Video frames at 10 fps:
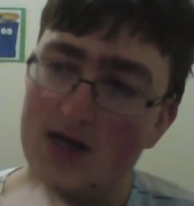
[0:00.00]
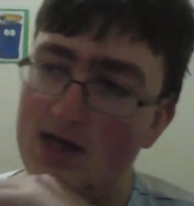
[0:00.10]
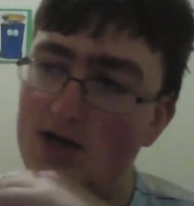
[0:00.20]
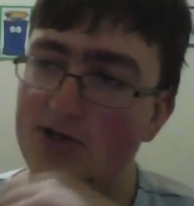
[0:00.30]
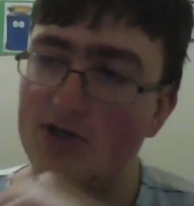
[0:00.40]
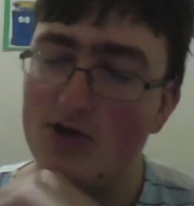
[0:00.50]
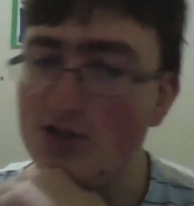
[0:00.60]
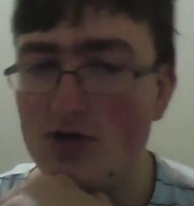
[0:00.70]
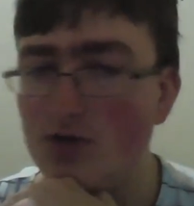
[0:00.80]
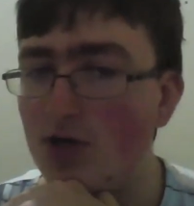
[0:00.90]
Now it
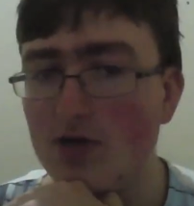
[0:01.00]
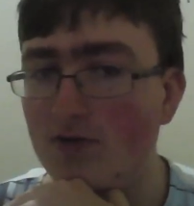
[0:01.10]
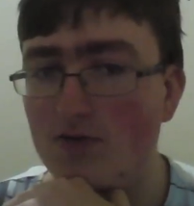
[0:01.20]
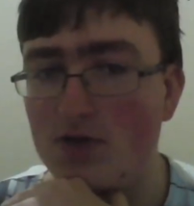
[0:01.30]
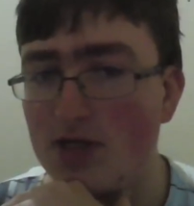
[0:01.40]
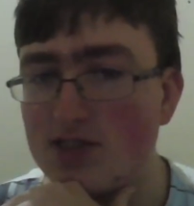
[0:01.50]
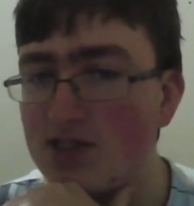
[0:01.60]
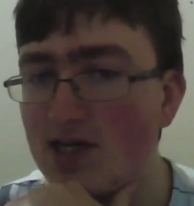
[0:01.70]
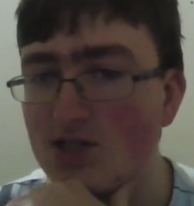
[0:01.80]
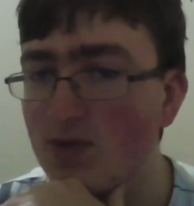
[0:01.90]
turns out neither of the
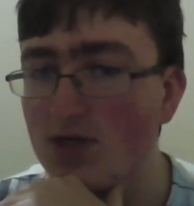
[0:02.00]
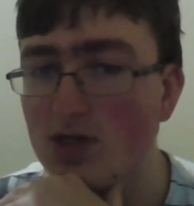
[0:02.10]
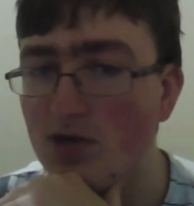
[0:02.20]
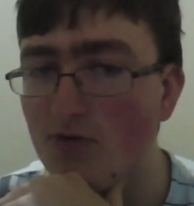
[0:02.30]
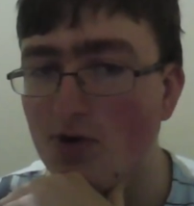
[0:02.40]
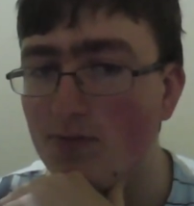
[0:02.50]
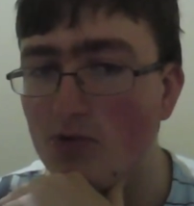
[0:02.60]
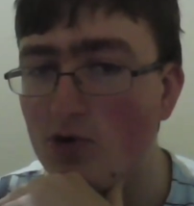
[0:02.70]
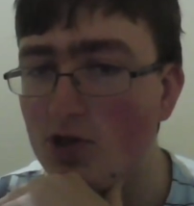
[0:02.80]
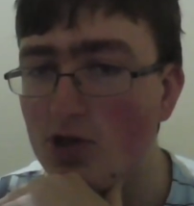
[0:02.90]
decks played Leroy
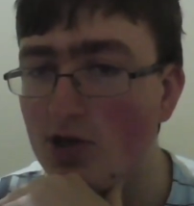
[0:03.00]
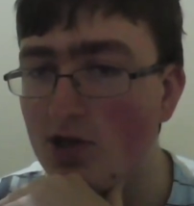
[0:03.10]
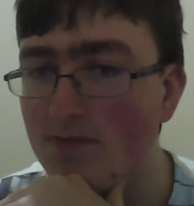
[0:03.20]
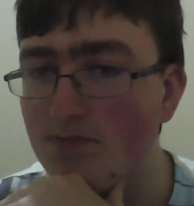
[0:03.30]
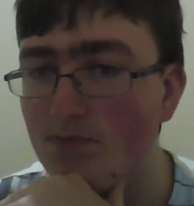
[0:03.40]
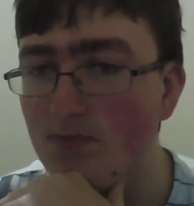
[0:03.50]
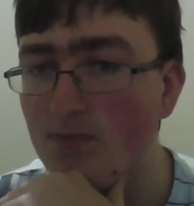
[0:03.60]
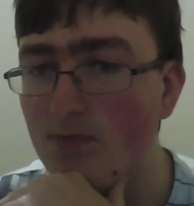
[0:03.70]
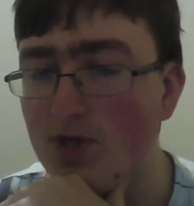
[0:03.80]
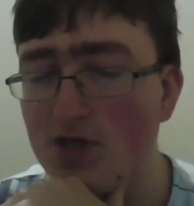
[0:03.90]
or anything like that,
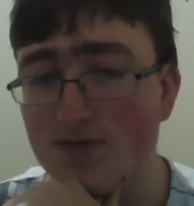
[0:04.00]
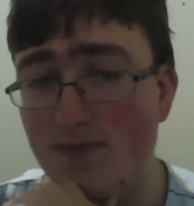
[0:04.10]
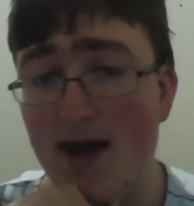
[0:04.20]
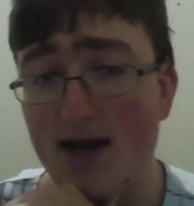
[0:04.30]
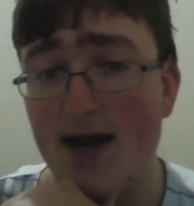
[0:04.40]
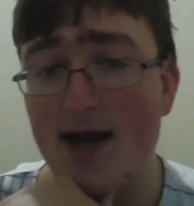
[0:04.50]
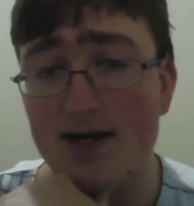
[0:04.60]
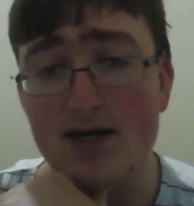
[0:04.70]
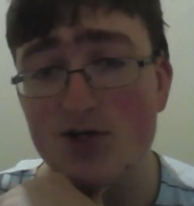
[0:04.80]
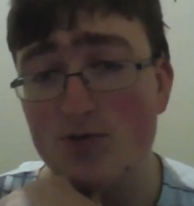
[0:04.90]
because Mana
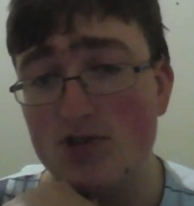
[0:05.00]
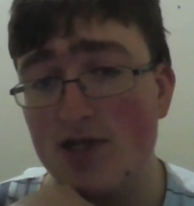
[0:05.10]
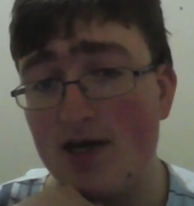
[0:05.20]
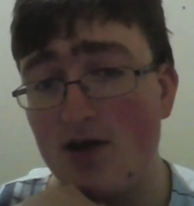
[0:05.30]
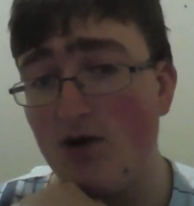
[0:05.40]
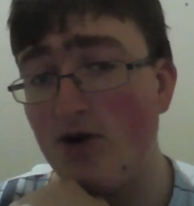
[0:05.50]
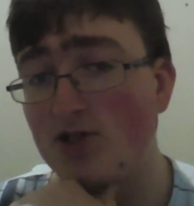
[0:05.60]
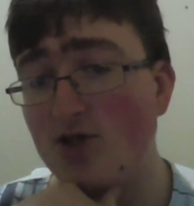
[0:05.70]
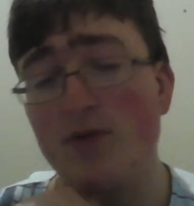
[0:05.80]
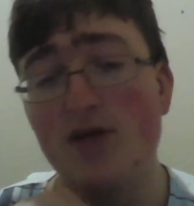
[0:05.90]
Addict was like, alright,
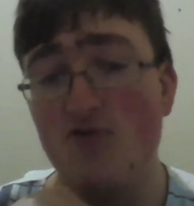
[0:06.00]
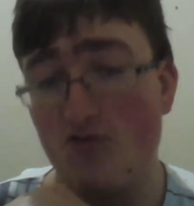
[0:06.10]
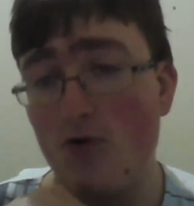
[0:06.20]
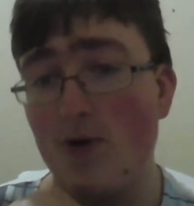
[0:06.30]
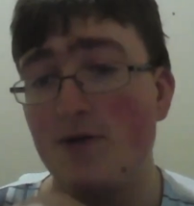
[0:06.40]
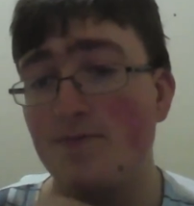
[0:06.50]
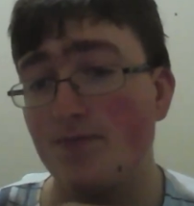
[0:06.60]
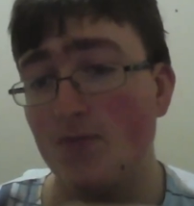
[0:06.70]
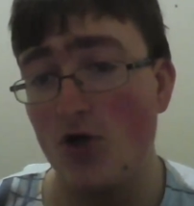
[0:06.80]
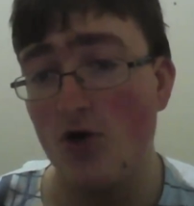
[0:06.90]
so you're playing Druid.
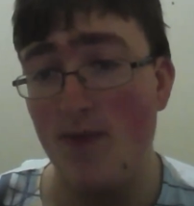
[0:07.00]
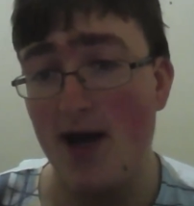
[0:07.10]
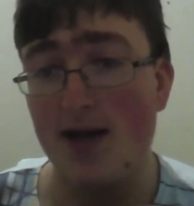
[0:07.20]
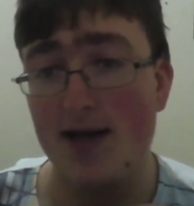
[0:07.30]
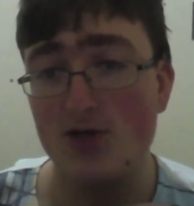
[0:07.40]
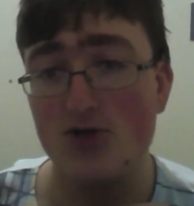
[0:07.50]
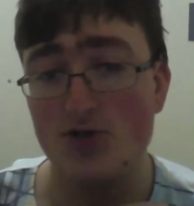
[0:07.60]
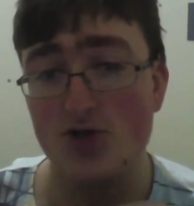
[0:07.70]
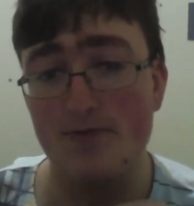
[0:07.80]
You go Mana Addict turn 2.